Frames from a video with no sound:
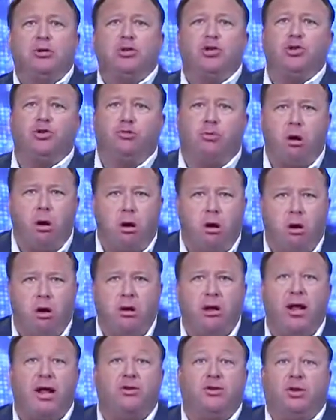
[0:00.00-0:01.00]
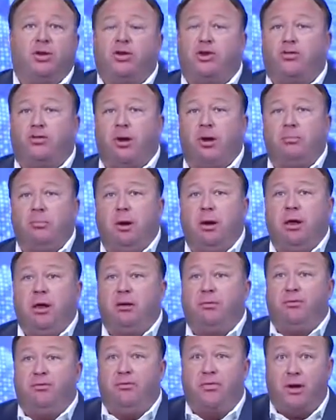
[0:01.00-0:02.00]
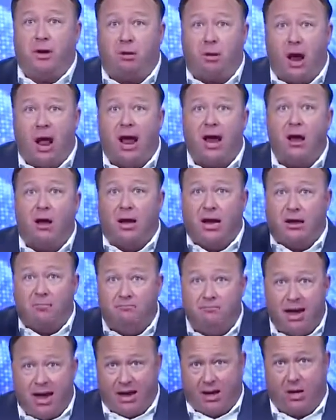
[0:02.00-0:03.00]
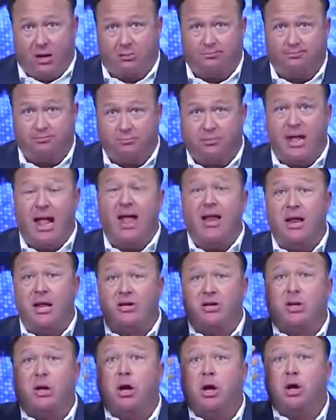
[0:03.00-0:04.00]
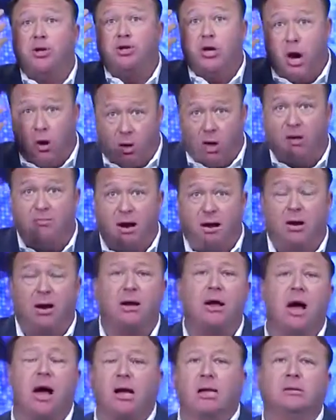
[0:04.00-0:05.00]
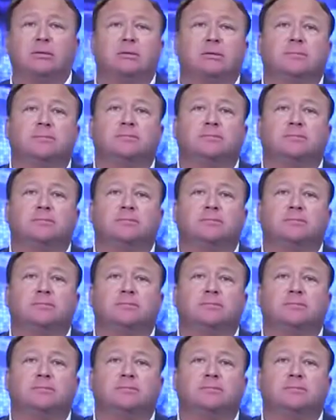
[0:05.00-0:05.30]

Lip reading: it's strong, it's extremely virile and male, and it's total Americana.